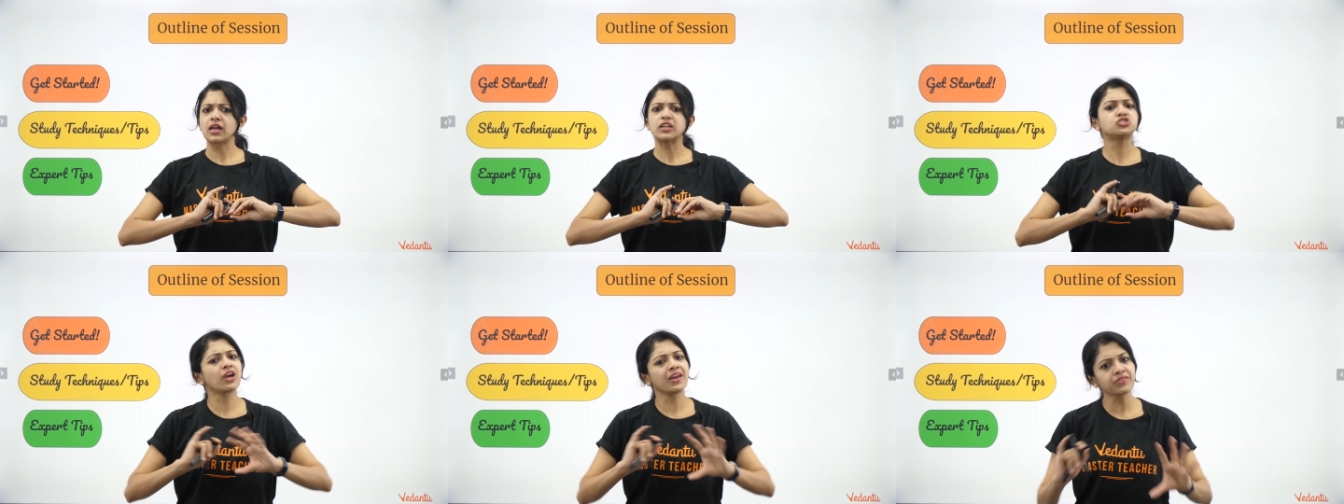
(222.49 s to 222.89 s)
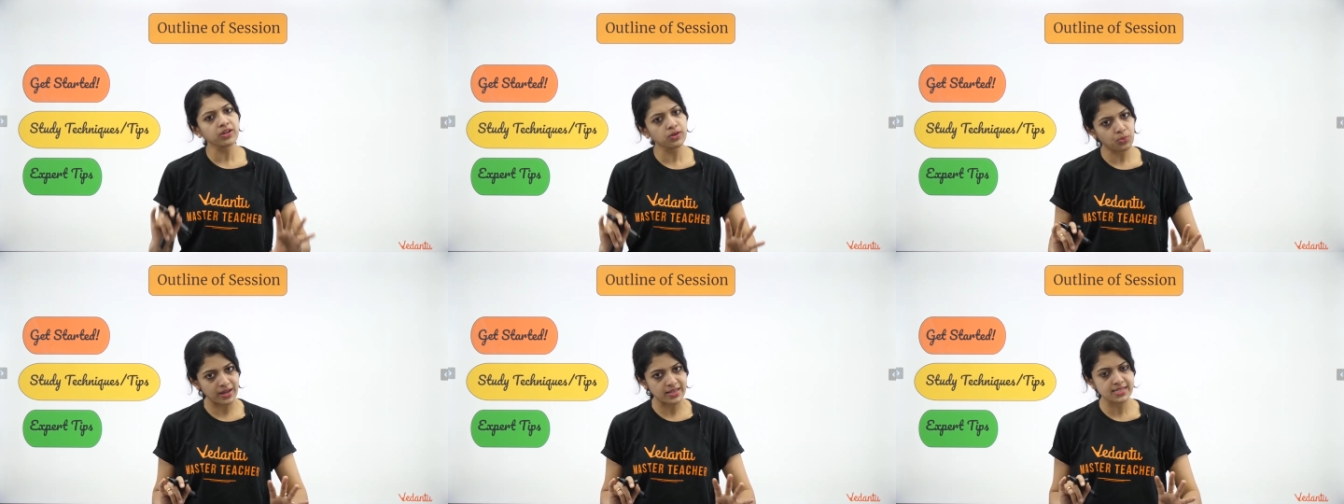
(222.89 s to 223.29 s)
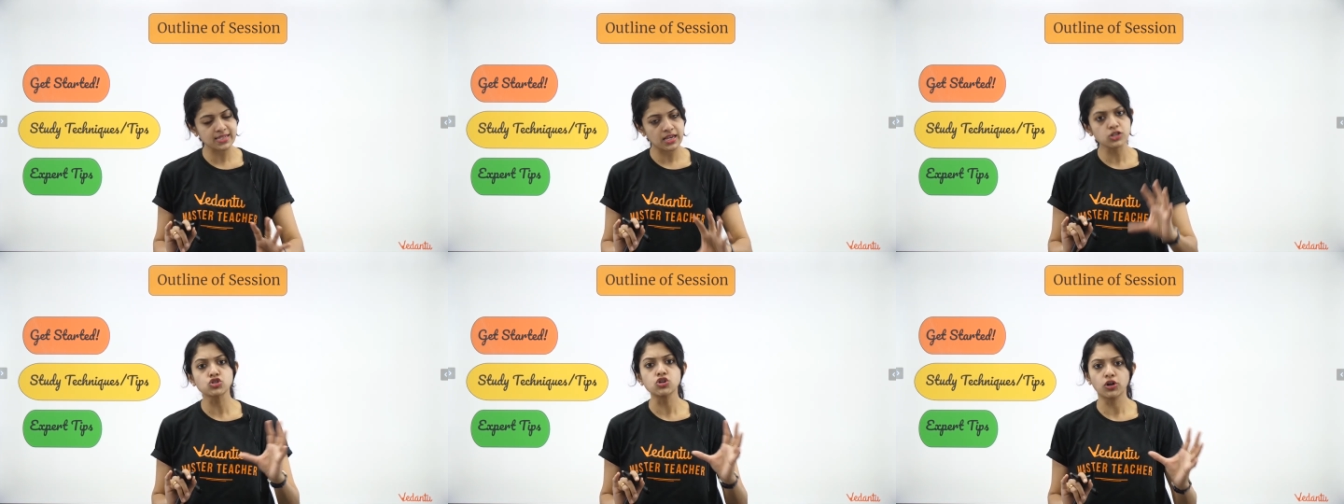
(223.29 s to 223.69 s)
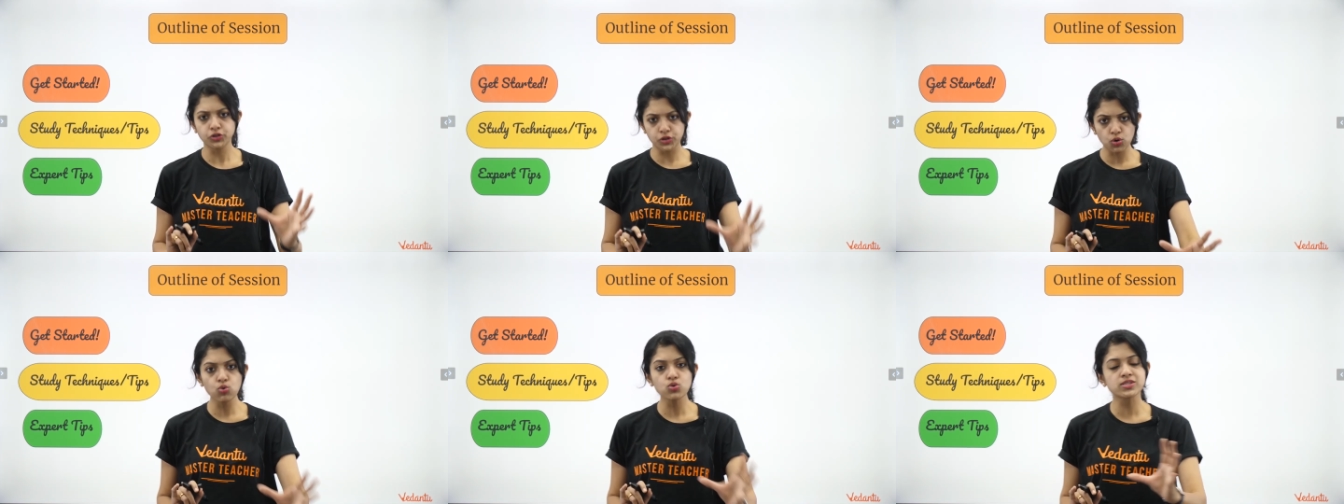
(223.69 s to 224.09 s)
general ones,
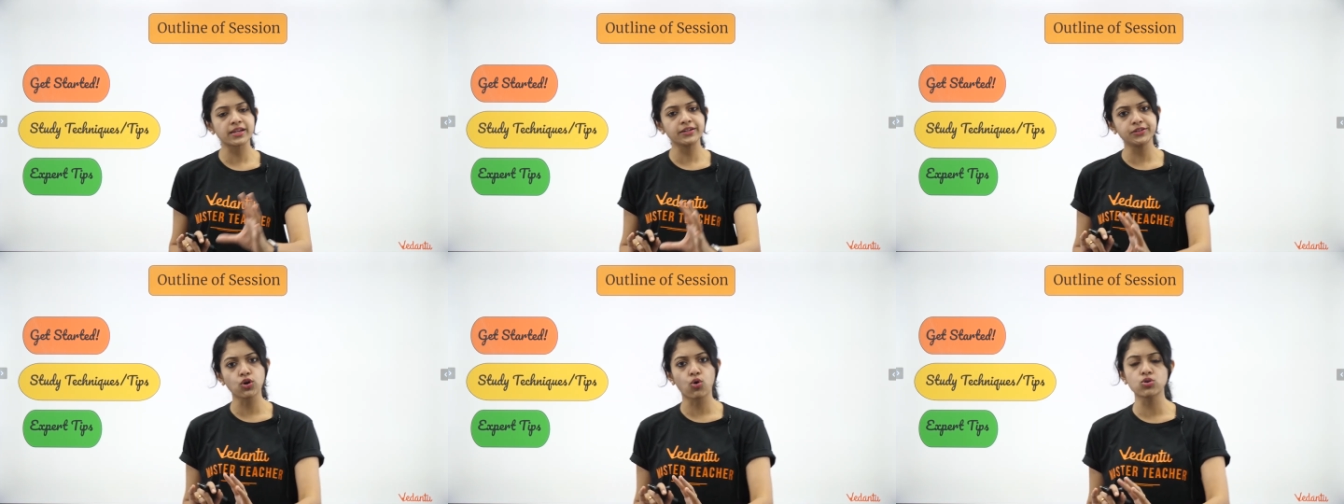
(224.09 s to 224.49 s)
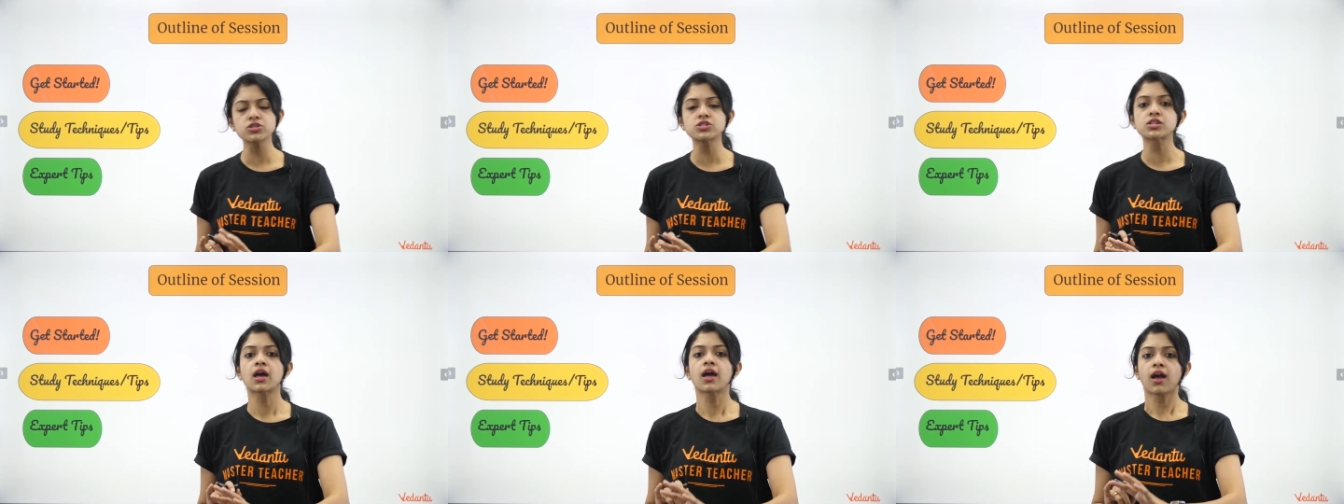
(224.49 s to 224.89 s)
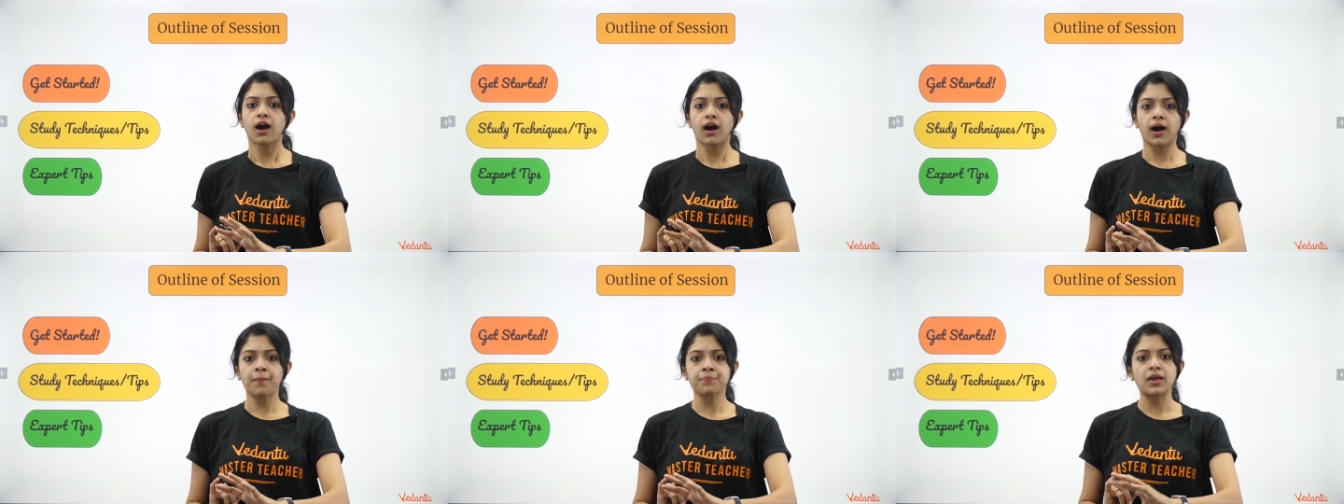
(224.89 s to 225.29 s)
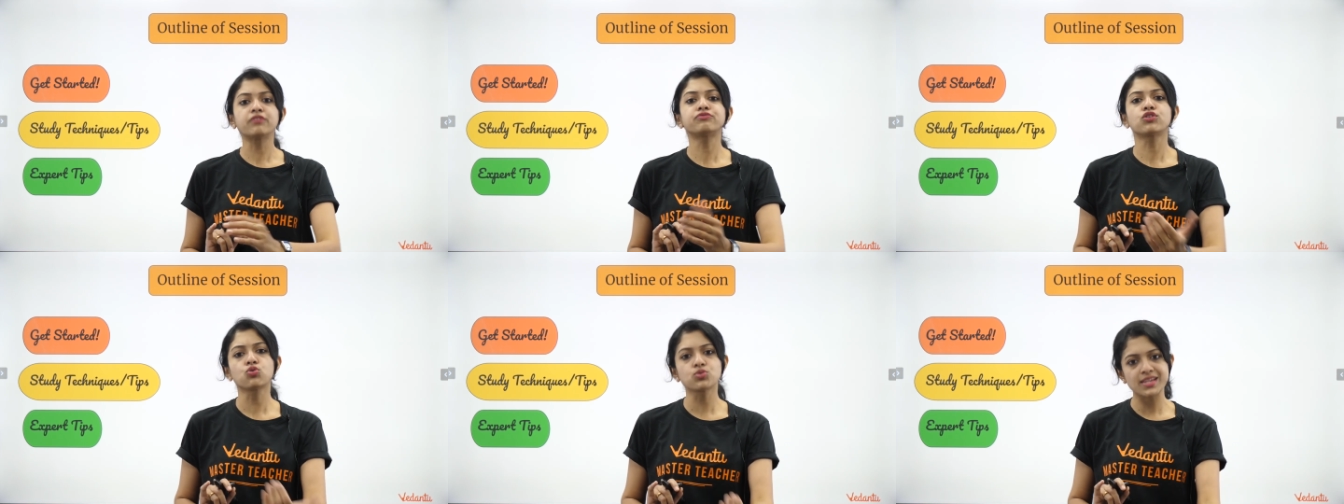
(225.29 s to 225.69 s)
do's and don'ts, a
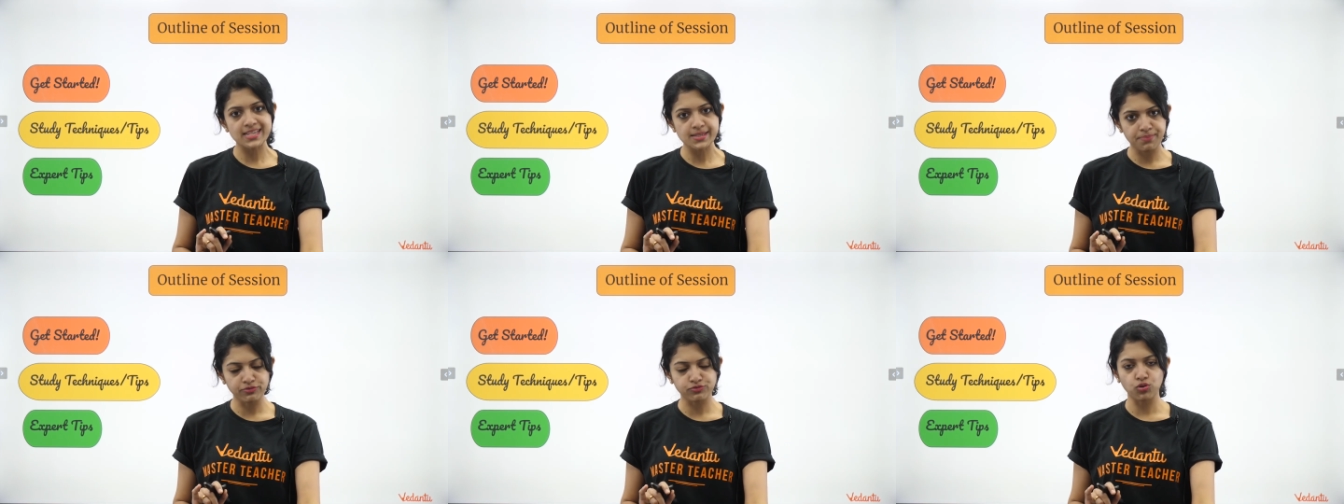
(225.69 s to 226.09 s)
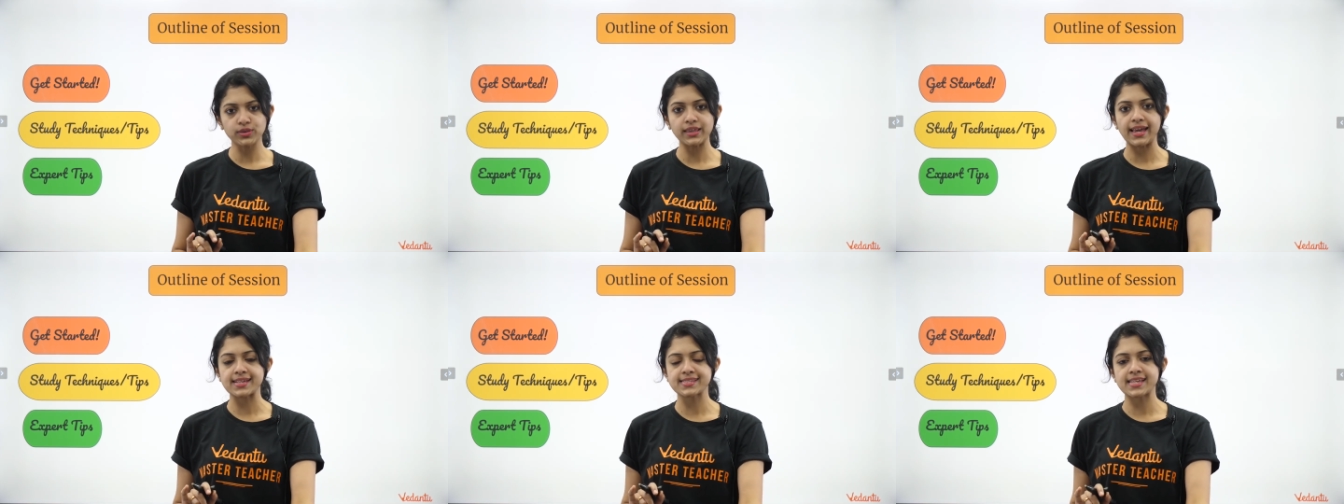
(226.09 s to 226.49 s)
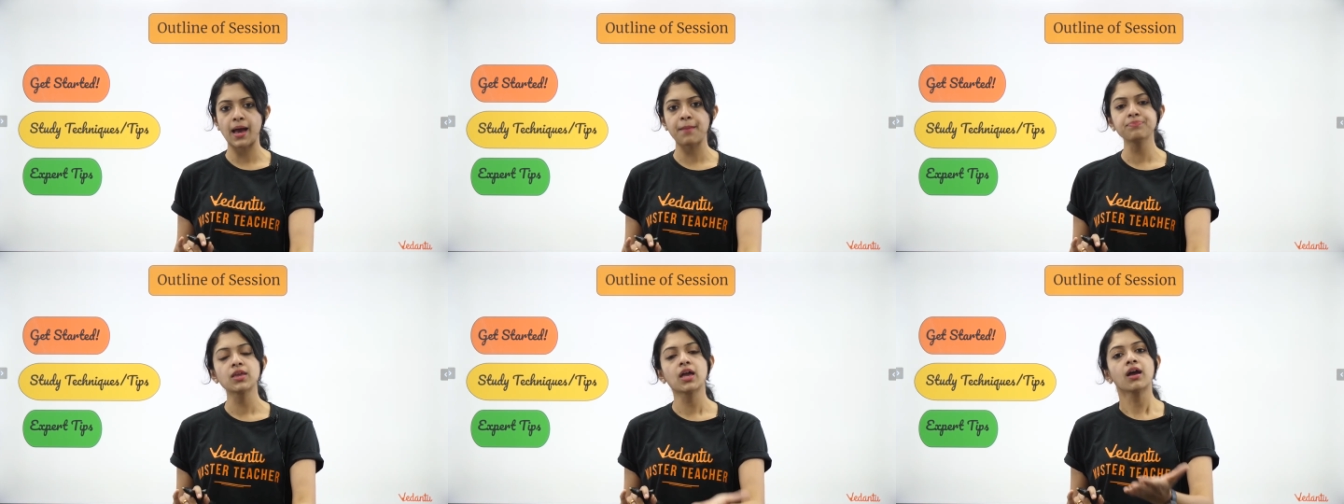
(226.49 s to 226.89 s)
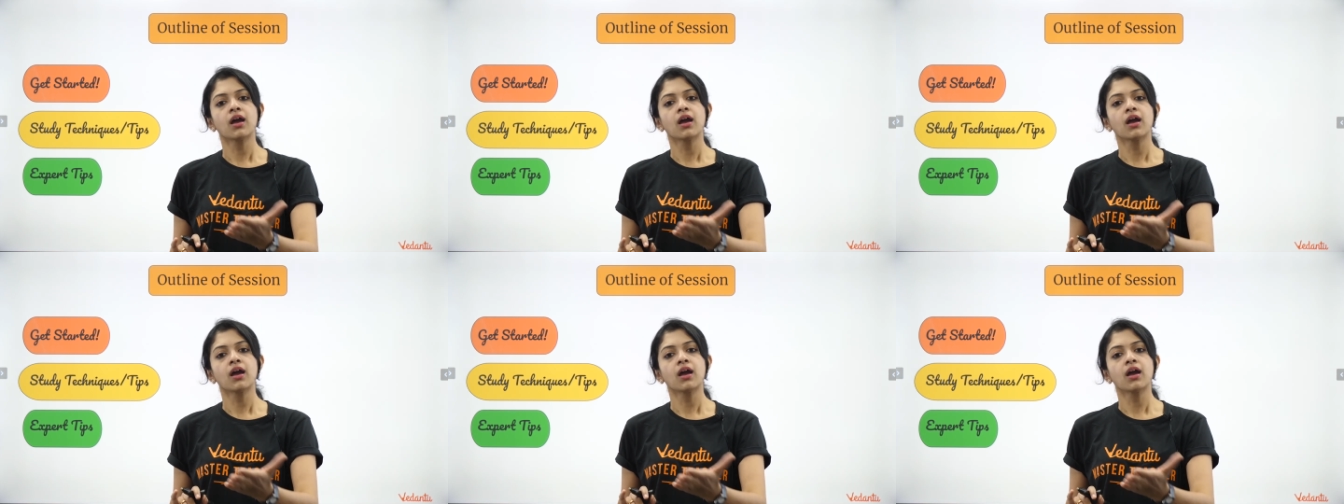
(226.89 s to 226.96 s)
few days before the exam,